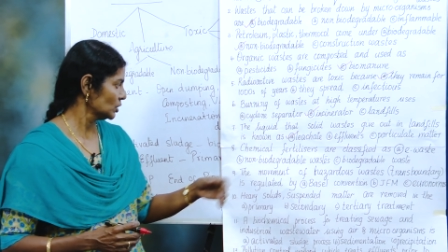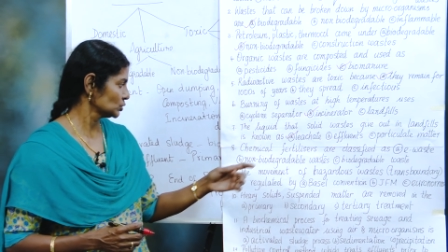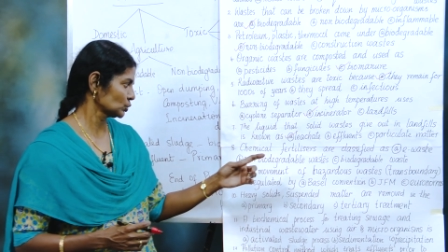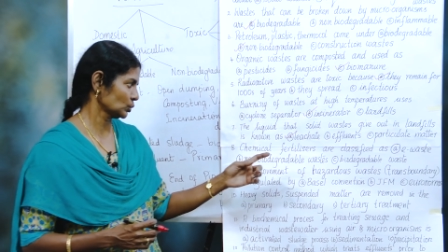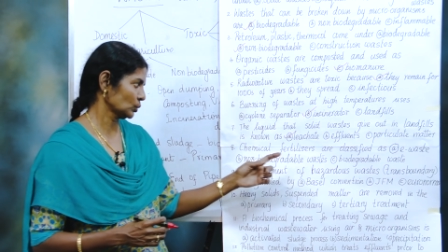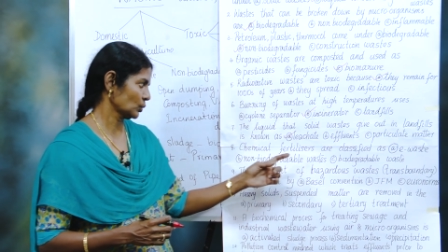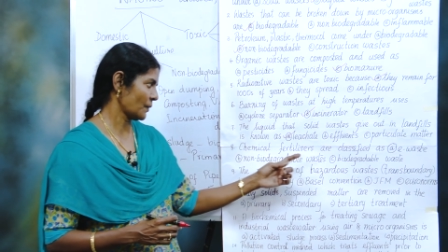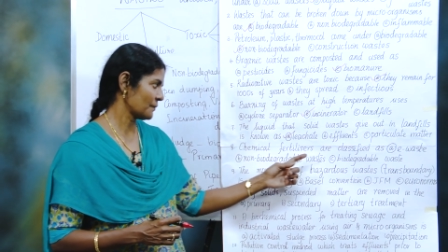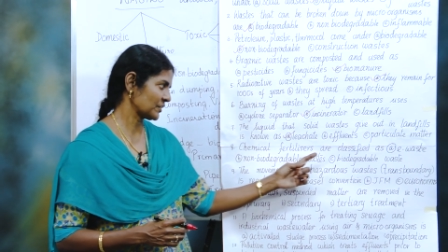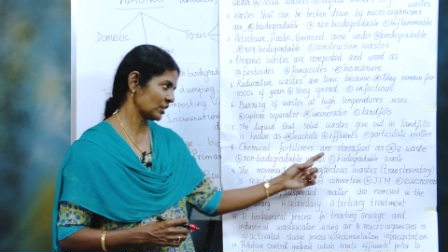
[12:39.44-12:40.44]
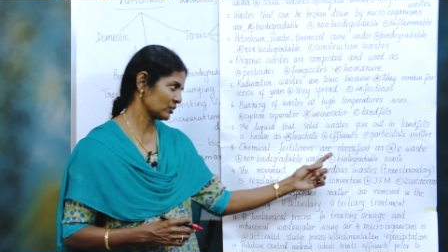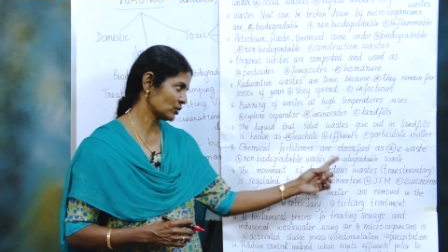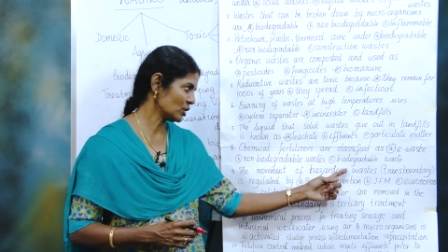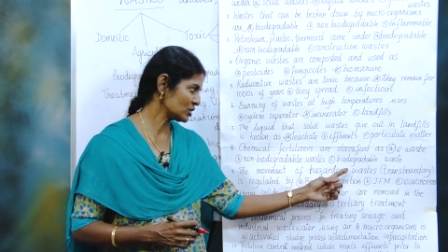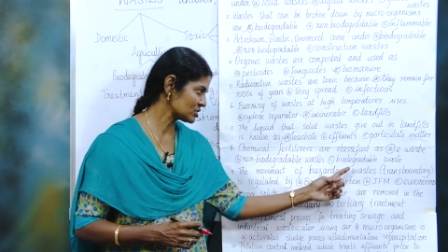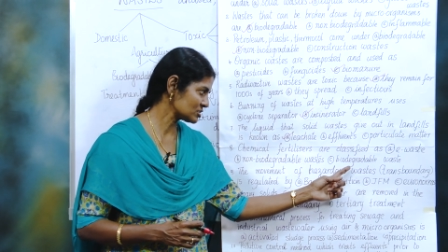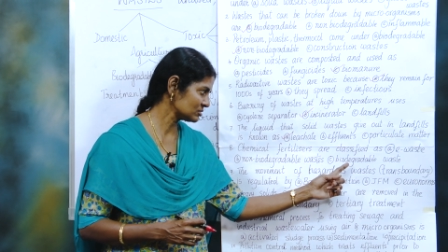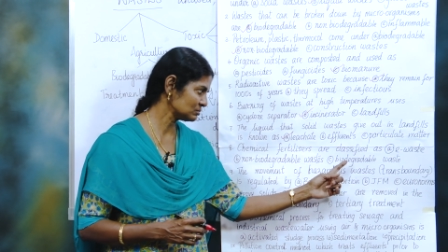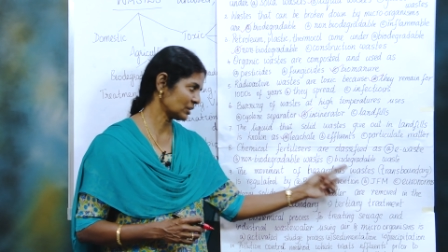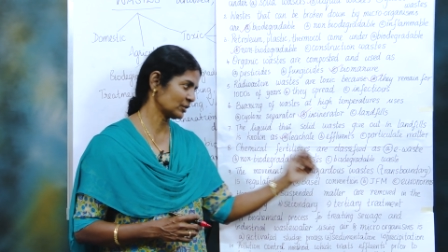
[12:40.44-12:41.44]
So, they are not
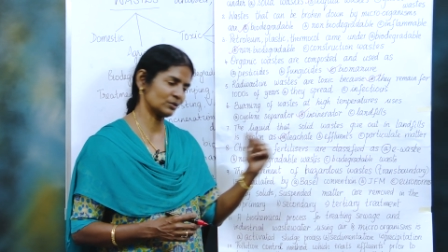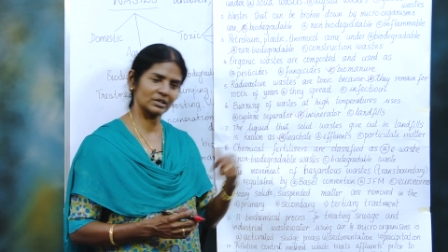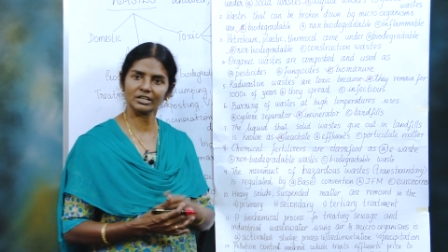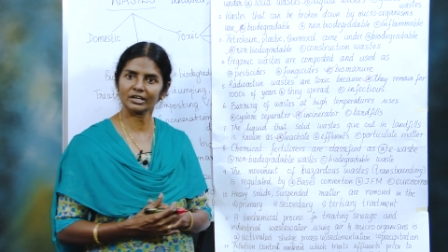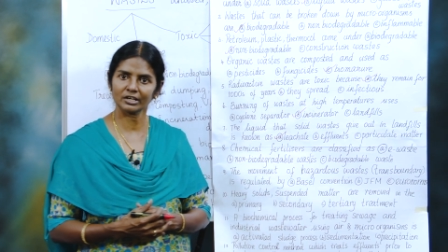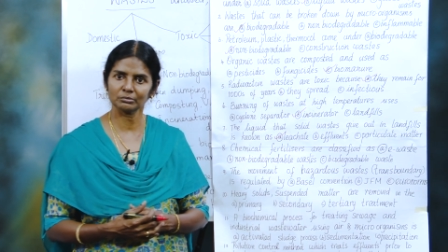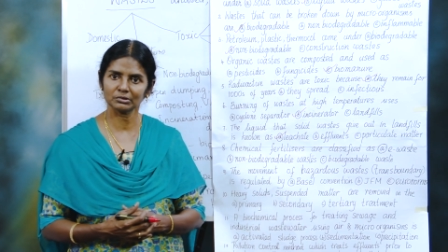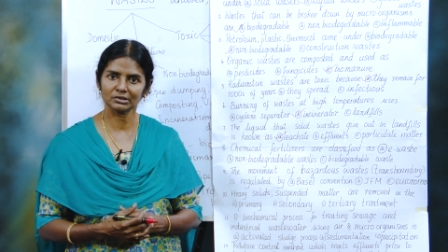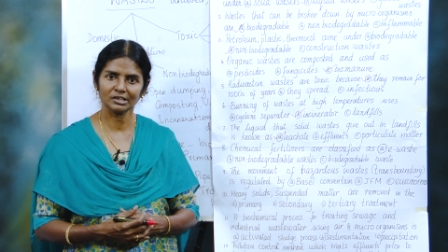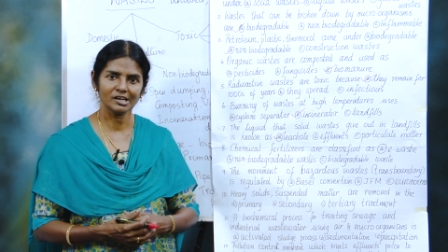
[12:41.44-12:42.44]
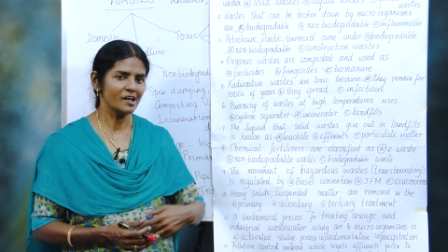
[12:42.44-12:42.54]
biodegradable.